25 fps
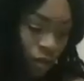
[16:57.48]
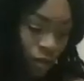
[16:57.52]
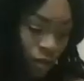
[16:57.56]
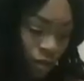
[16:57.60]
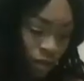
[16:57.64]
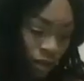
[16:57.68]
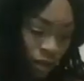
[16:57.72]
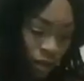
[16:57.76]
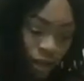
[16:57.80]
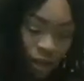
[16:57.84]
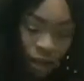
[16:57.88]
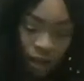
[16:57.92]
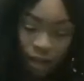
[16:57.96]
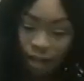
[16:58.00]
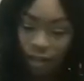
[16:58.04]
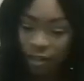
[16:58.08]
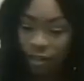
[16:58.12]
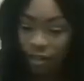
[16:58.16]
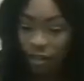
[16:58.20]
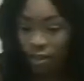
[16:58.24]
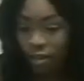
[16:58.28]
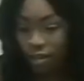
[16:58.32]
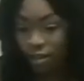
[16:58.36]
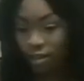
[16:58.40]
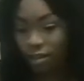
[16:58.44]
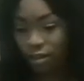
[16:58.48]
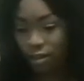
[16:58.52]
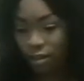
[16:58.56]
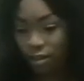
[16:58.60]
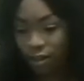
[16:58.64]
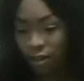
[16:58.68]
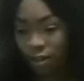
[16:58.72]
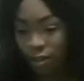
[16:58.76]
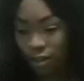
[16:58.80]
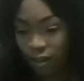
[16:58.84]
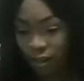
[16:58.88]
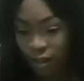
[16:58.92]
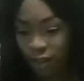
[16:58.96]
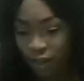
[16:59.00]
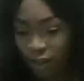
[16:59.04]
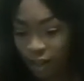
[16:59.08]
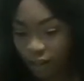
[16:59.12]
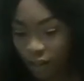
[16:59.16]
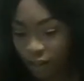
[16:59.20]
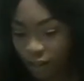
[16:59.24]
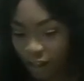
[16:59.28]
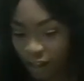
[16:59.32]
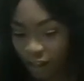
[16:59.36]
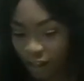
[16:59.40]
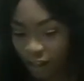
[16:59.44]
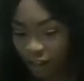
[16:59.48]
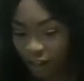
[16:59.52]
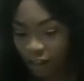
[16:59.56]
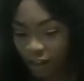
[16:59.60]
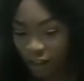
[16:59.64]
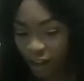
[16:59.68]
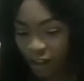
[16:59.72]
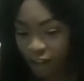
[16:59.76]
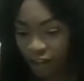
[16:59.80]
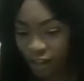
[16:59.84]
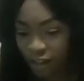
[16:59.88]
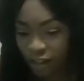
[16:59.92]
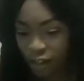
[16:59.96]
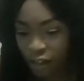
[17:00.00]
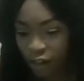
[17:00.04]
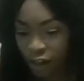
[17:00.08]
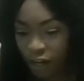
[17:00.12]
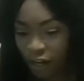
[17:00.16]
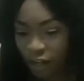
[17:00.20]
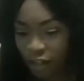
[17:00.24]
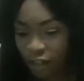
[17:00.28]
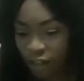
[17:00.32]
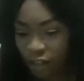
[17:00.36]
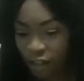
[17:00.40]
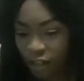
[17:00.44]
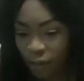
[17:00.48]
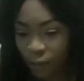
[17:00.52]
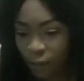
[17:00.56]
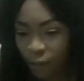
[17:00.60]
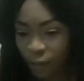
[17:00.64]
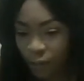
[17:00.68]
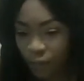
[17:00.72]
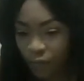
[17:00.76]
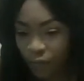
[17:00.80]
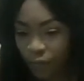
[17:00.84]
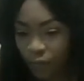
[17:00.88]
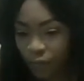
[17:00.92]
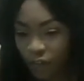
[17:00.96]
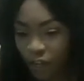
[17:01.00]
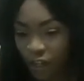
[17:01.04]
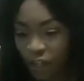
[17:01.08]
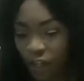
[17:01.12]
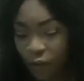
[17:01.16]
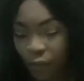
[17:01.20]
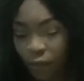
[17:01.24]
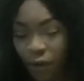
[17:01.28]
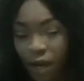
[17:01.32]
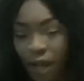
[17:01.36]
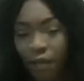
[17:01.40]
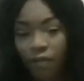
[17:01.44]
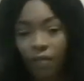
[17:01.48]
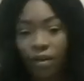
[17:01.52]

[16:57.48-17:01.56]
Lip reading: Yes, that is crazy. And then we have a